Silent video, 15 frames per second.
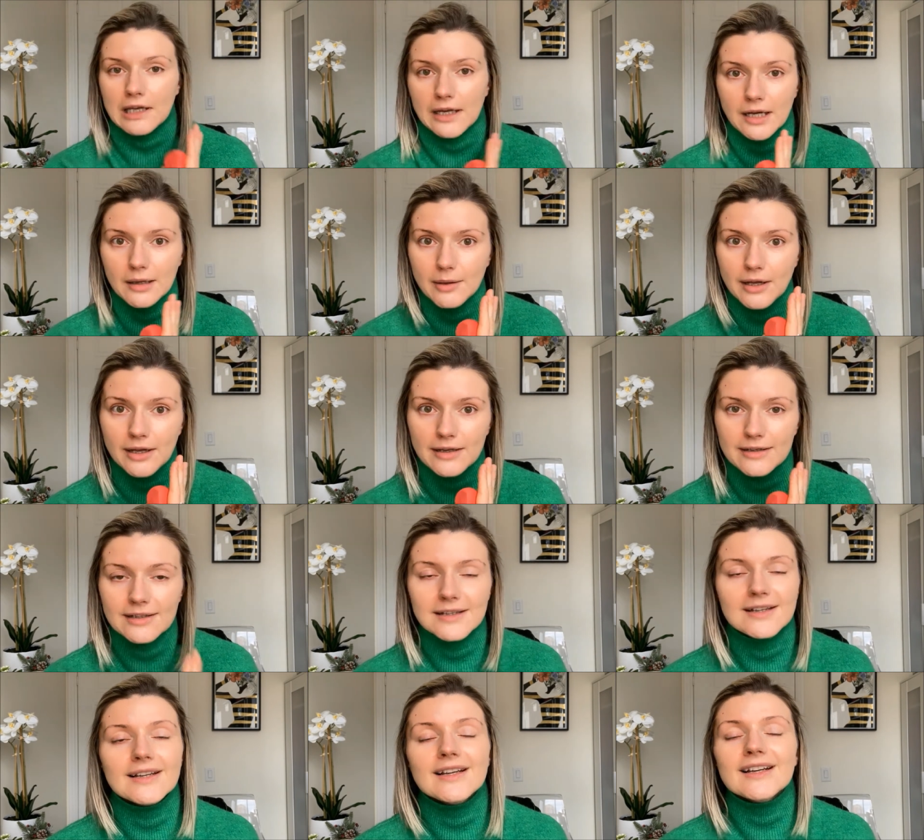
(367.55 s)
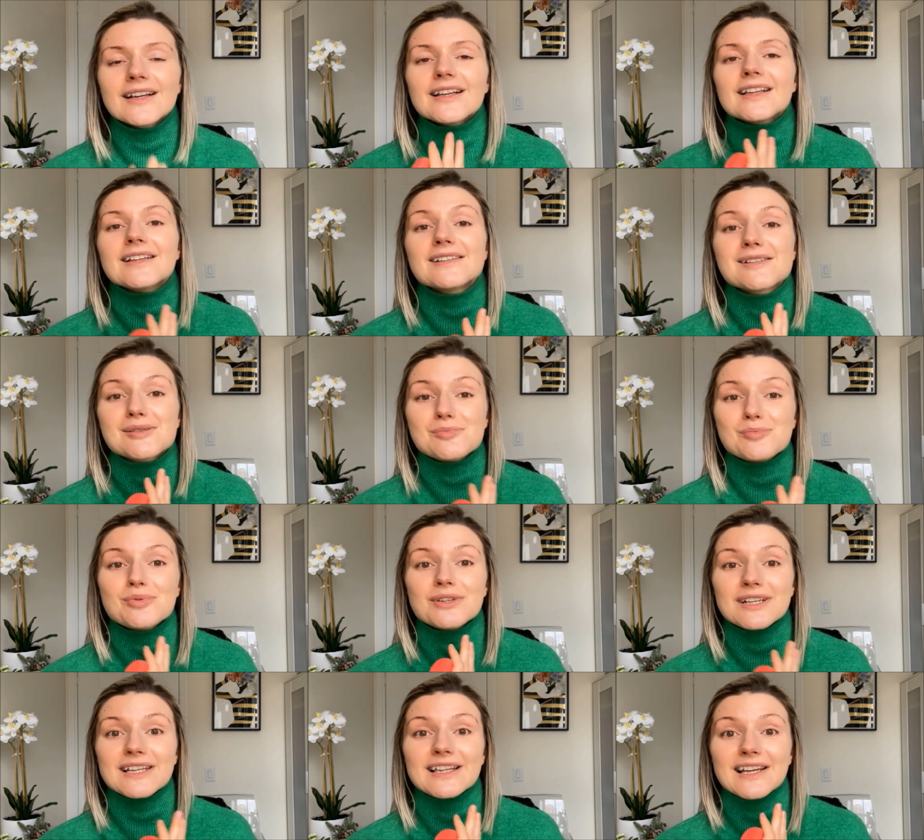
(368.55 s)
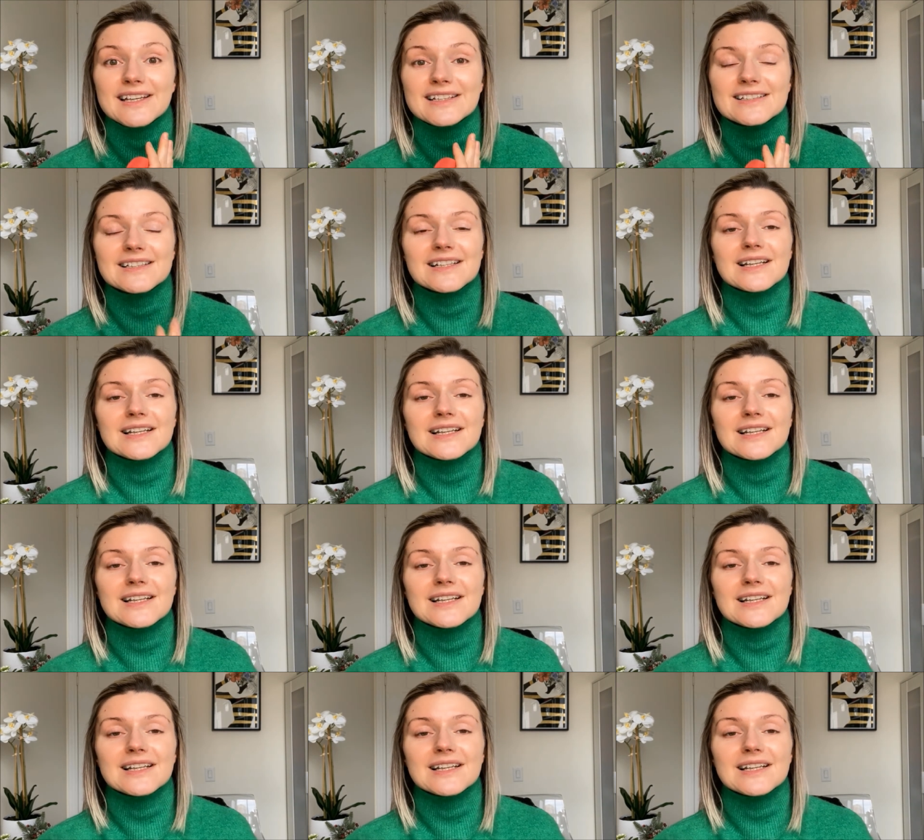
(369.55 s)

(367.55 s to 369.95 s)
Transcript: come on, this is pretty light.